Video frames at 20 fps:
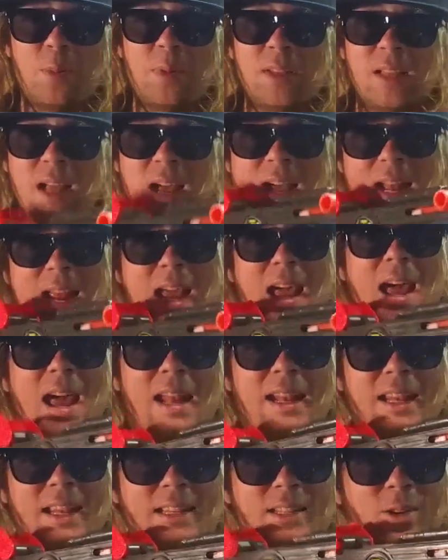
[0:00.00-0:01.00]
to him a lot
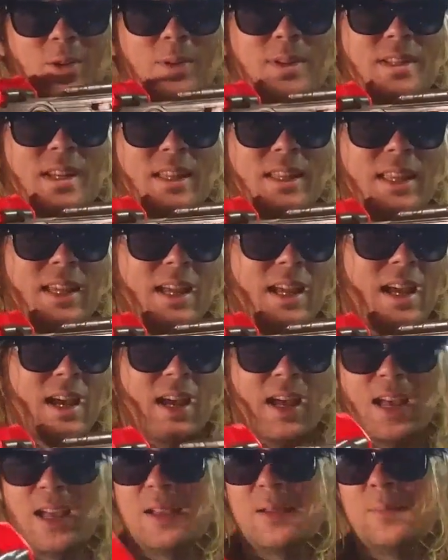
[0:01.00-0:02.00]
he's always at
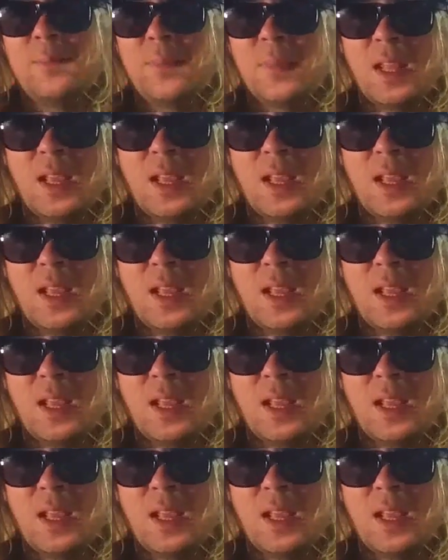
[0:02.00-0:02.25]
the